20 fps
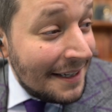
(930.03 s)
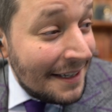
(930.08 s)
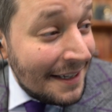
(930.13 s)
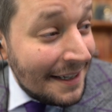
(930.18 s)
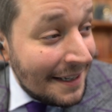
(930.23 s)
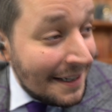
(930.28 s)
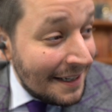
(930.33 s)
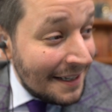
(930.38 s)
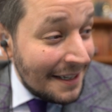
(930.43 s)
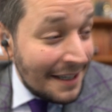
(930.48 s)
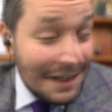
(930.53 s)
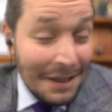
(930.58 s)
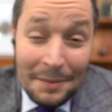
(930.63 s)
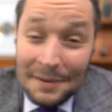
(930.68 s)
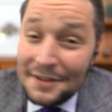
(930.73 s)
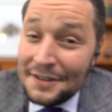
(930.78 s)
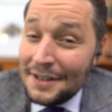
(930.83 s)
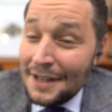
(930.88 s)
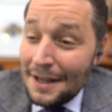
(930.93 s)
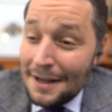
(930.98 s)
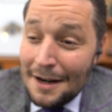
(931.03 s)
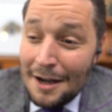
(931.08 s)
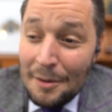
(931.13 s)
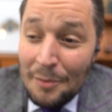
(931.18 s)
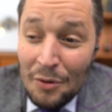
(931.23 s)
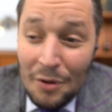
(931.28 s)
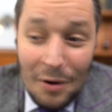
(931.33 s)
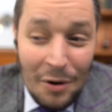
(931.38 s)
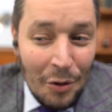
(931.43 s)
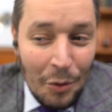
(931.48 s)
Mr.
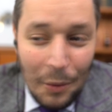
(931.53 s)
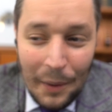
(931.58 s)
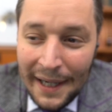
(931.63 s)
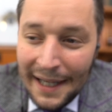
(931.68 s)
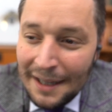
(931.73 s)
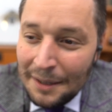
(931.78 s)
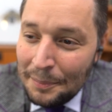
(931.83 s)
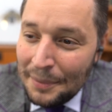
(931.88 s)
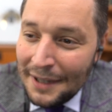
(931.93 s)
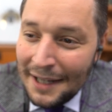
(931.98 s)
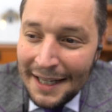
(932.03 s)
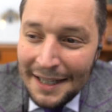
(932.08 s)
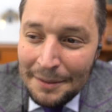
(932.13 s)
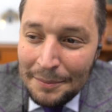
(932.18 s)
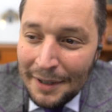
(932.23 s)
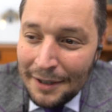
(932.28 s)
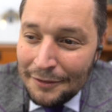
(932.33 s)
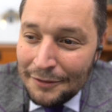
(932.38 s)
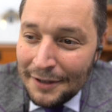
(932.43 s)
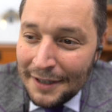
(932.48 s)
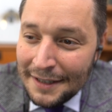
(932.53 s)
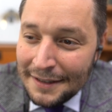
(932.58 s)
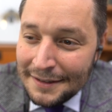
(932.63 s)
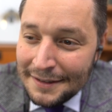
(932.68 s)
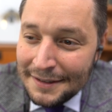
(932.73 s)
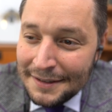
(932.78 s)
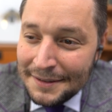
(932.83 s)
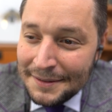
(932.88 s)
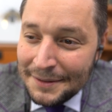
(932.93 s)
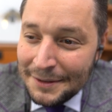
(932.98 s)
Arabo, well played, my friend.
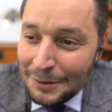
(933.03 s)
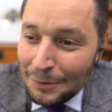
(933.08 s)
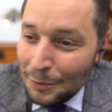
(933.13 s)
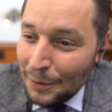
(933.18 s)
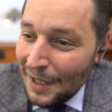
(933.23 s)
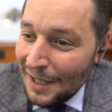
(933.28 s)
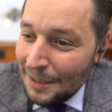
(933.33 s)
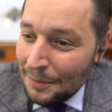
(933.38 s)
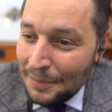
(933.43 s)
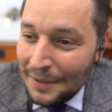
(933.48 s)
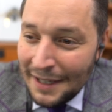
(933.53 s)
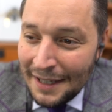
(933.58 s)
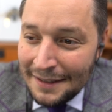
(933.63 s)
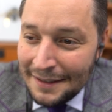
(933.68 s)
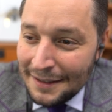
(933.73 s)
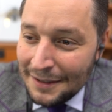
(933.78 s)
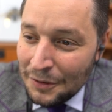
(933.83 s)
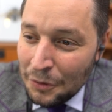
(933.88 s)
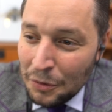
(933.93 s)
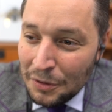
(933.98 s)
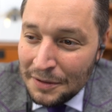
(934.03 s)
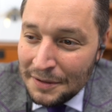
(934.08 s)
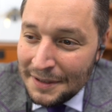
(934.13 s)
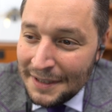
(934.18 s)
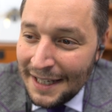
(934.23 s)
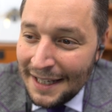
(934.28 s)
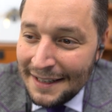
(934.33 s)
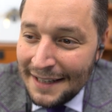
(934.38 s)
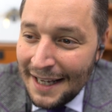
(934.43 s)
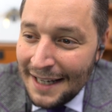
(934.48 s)
Well played. It
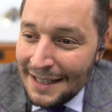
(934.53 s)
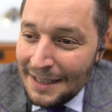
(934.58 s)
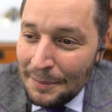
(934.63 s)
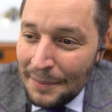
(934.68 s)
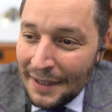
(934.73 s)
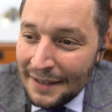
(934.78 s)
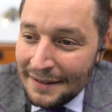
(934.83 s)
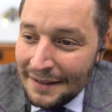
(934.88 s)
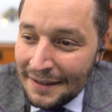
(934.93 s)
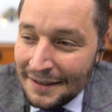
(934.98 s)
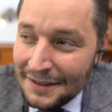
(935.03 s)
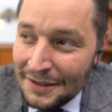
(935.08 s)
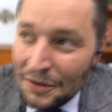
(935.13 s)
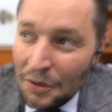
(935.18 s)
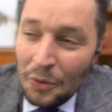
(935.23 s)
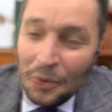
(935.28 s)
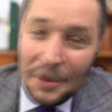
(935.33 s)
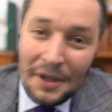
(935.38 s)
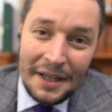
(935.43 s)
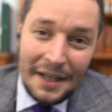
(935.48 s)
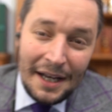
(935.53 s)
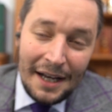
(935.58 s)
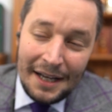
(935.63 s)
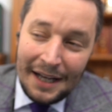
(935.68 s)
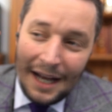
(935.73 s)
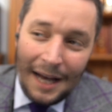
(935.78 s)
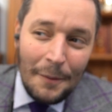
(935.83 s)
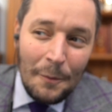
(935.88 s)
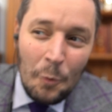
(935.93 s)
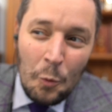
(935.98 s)
couldn't get any better. You know,
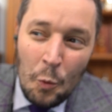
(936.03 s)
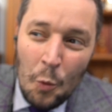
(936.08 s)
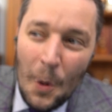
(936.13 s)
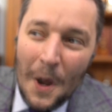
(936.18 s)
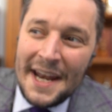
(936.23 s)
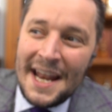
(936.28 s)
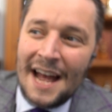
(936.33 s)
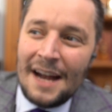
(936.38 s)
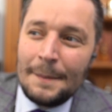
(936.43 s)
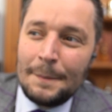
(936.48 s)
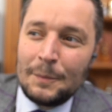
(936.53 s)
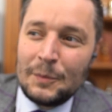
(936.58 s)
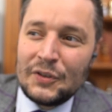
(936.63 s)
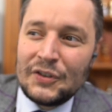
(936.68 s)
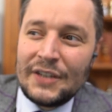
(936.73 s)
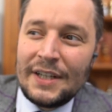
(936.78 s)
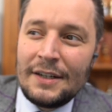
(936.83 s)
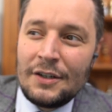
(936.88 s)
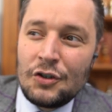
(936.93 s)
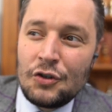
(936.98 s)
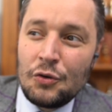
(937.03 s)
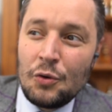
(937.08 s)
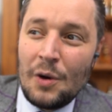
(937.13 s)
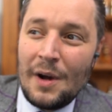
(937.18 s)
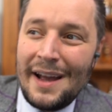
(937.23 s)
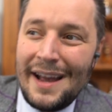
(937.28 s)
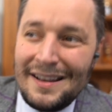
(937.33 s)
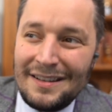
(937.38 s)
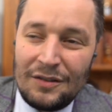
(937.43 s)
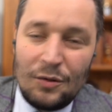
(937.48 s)
I'm 100%
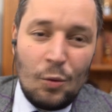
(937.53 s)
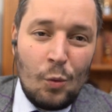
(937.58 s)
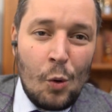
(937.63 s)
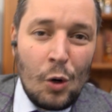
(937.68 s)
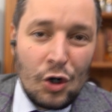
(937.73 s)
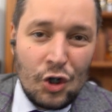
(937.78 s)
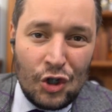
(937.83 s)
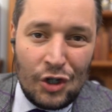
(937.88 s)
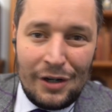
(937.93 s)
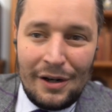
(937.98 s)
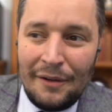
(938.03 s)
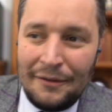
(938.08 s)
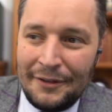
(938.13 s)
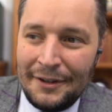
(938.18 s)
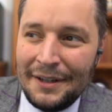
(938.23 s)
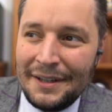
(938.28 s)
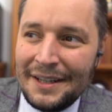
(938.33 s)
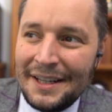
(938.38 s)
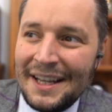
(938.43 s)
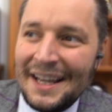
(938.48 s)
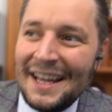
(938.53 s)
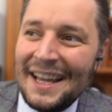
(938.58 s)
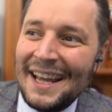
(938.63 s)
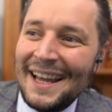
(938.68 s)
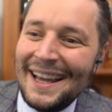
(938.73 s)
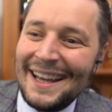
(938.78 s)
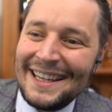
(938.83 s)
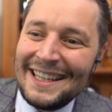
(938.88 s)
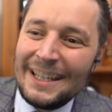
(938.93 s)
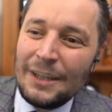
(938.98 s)
sure as a watch lover,
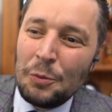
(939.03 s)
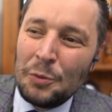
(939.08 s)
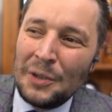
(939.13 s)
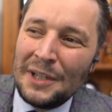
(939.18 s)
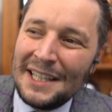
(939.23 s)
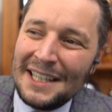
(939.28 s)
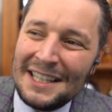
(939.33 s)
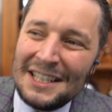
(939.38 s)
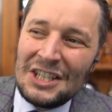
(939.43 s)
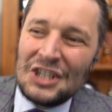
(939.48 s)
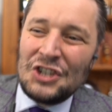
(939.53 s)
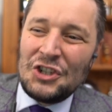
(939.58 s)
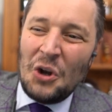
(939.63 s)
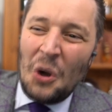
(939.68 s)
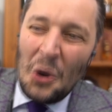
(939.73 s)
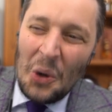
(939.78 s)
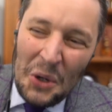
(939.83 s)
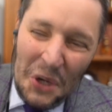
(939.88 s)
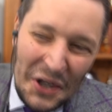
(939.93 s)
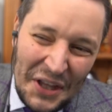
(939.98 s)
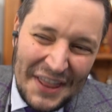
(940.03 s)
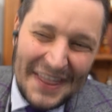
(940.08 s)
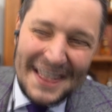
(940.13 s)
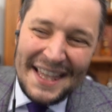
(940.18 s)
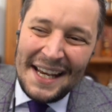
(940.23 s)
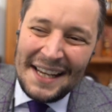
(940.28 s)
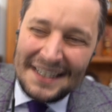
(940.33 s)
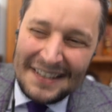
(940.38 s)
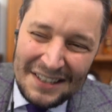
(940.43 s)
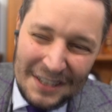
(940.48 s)
he will enjoy
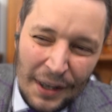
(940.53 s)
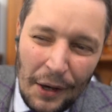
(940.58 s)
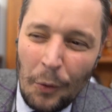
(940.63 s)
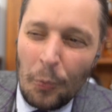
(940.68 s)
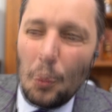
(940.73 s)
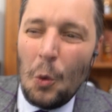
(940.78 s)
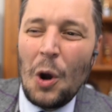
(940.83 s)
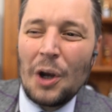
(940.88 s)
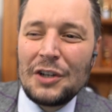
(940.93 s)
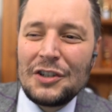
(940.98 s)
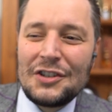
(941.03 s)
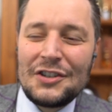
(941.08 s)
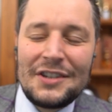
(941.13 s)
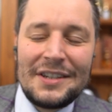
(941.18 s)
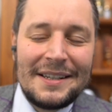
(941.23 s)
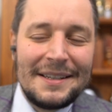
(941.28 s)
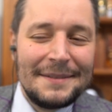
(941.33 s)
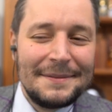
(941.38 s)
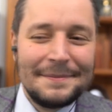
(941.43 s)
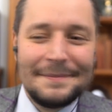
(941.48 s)
this watch